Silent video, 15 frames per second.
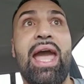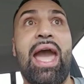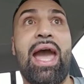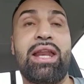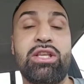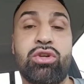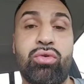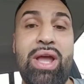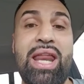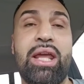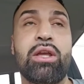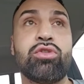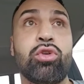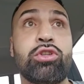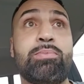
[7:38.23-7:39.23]
And he's creating
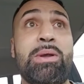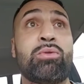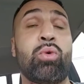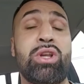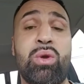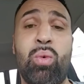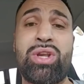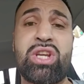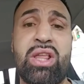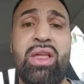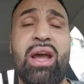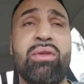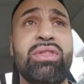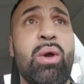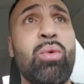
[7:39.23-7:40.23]
his own space, which there